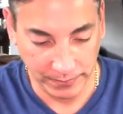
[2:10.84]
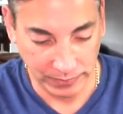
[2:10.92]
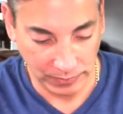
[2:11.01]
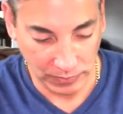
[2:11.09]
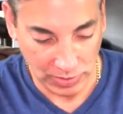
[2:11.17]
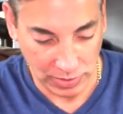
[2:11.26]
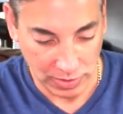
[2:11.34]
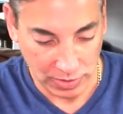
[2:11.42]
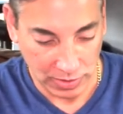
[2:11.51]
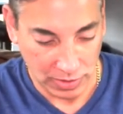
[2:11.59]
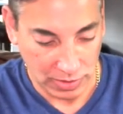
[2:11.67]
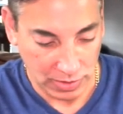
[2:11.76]

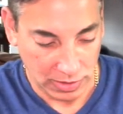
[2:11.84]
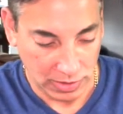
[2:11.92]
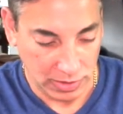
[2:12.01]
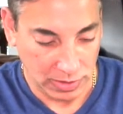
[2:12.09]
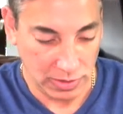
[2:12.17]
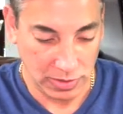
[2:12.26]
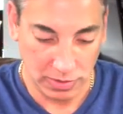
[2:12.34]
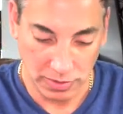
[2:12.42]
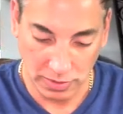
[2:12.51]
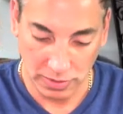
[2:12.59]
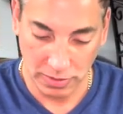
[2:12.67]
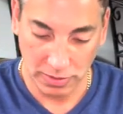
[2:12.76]

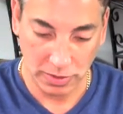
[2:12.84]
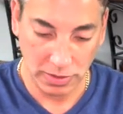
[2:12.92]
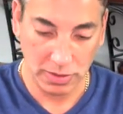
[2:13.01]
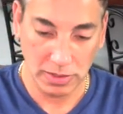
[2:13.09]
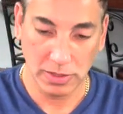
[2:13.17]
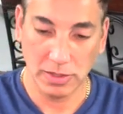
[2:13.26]
(no one is talking)